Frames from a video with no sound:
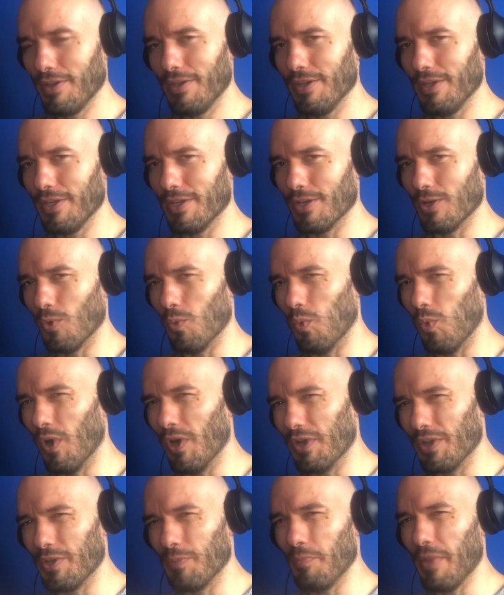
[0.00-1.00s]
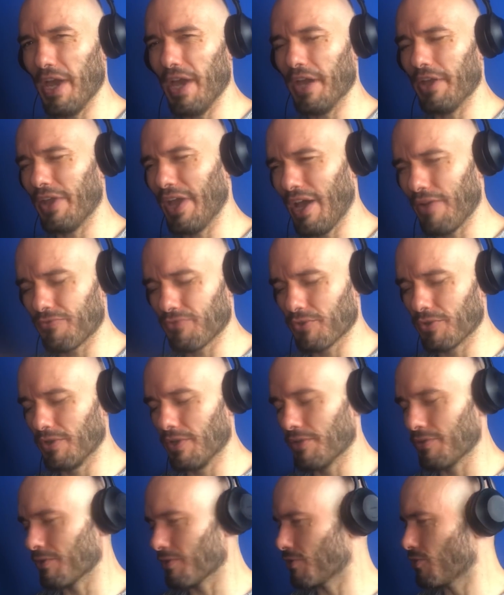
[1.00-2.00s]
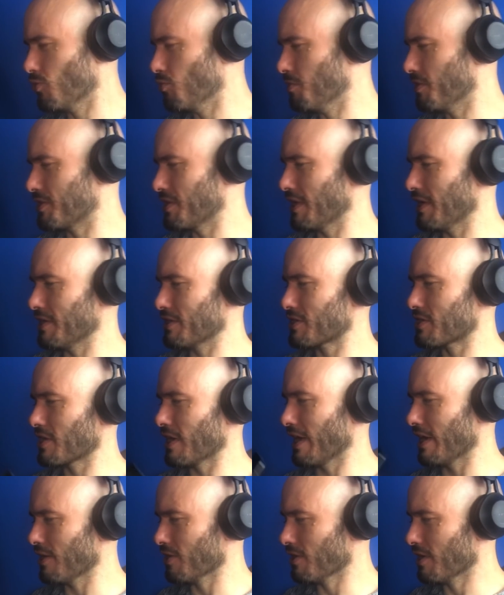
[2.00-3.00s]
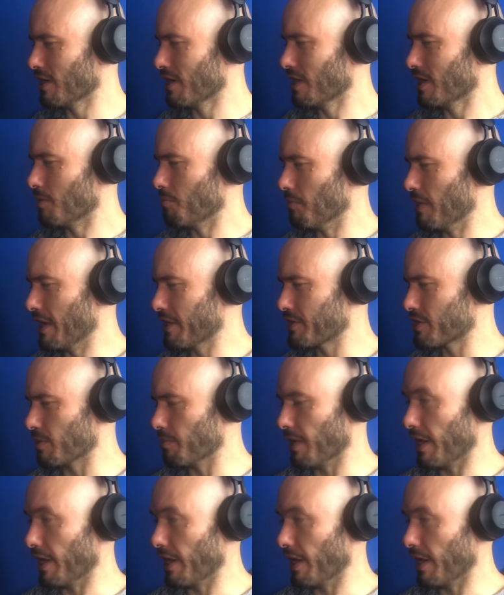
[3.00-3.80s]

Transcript: in a one man after another Kumite style matchup?